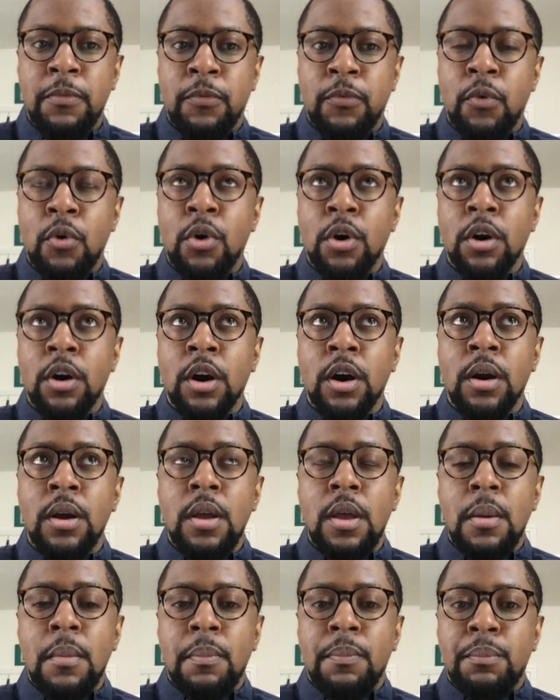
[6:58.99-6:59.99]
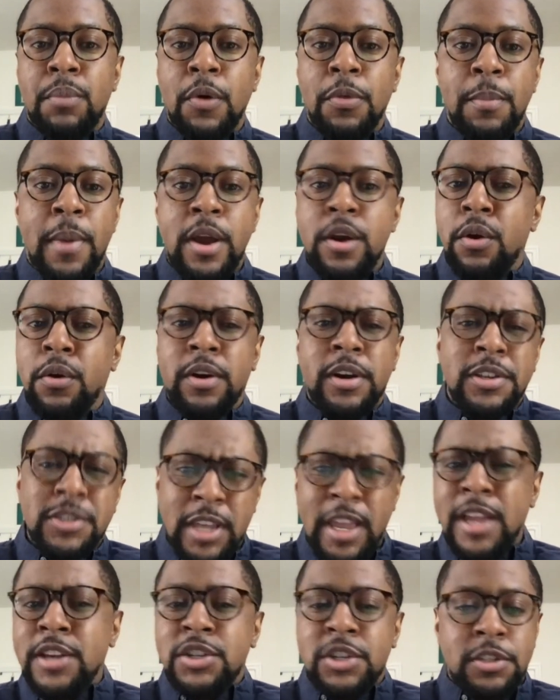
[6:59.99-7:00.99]
for both minorities
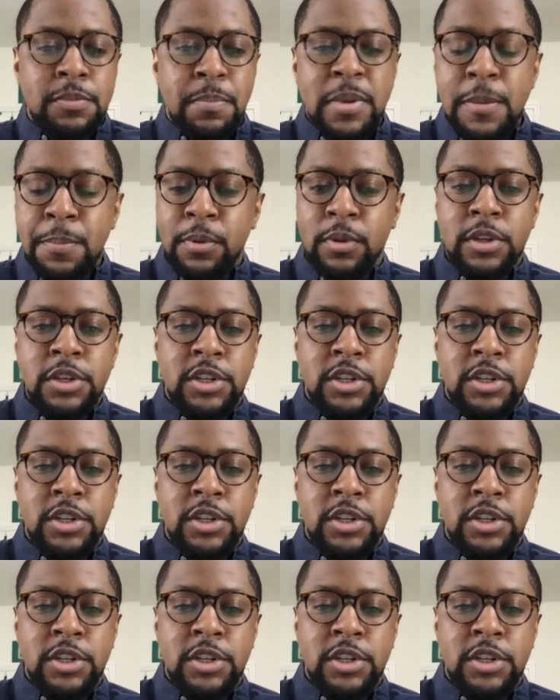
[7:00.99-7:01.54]
and just people in